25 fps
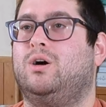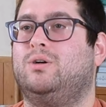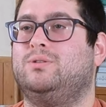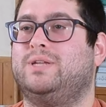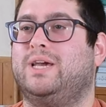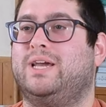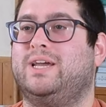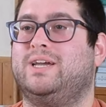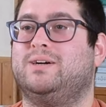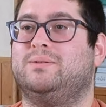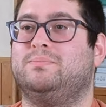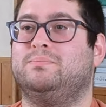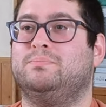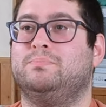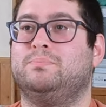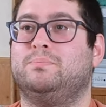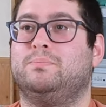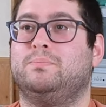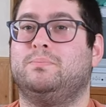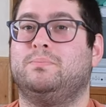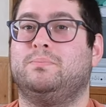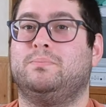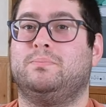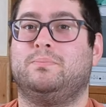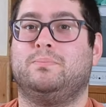damn.
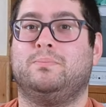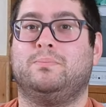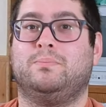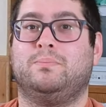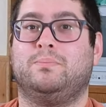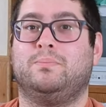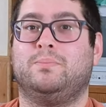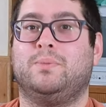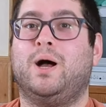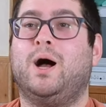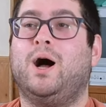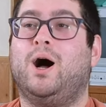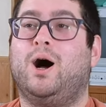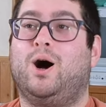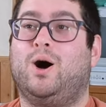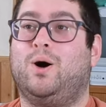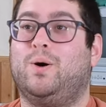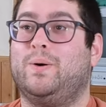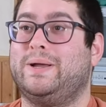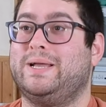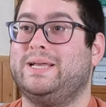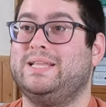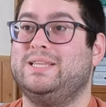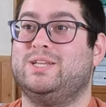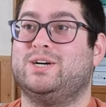Oh,
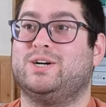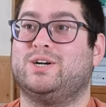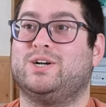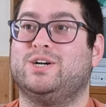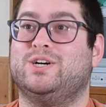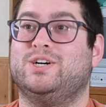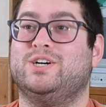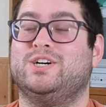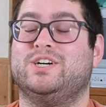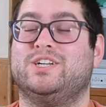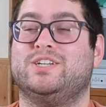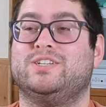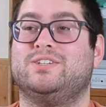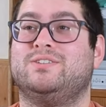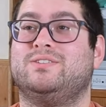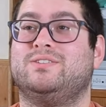he looked good.